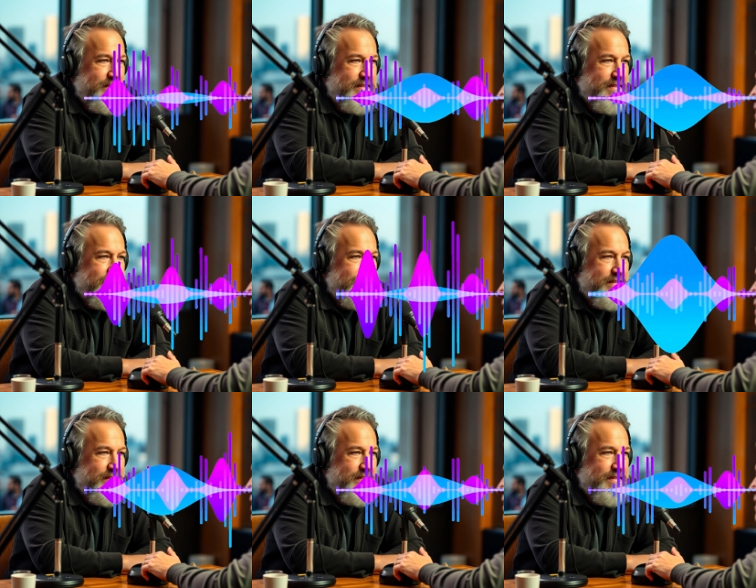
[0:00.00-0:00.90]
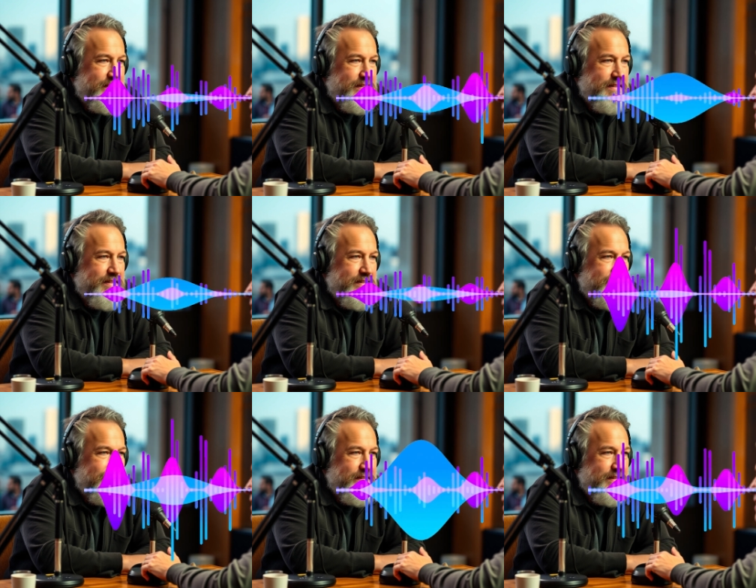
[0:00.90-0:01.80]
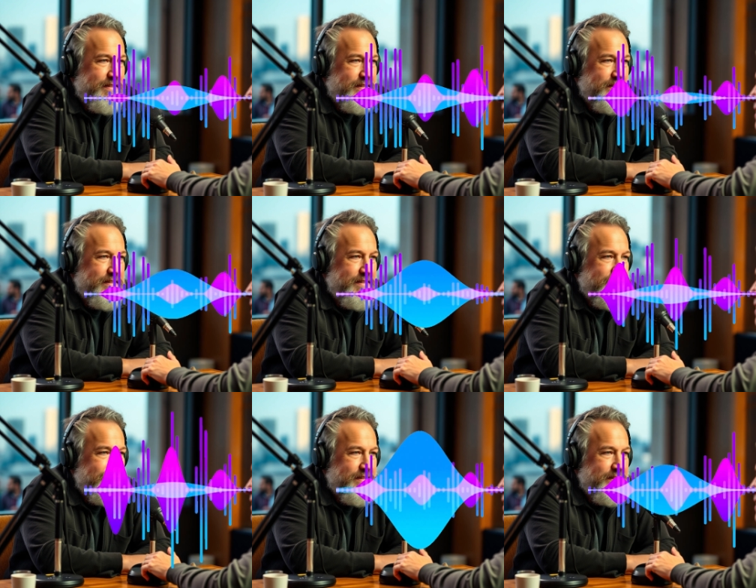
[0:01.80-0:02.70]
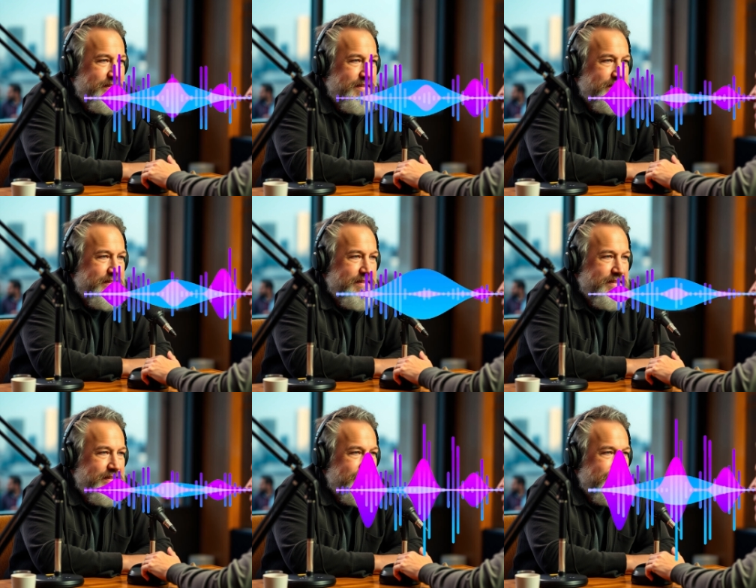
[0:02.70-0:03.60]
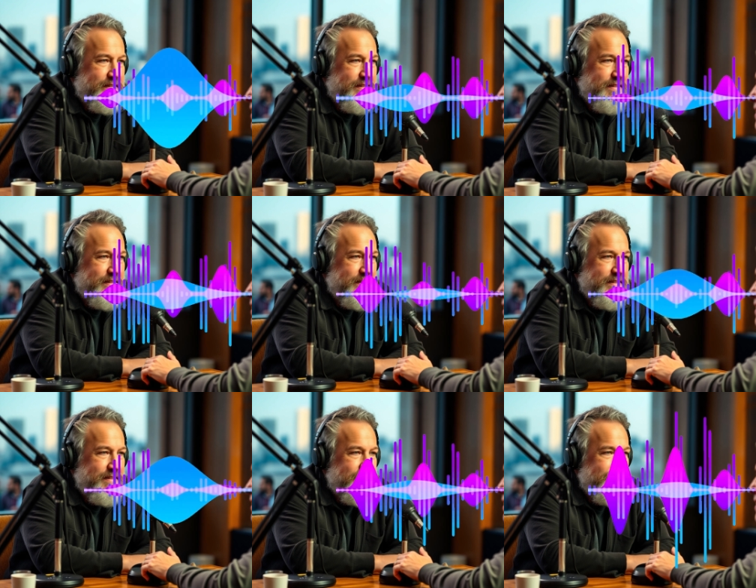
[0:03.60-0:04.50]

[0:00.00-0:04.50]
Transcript: And I think, in this world that's changing so fast,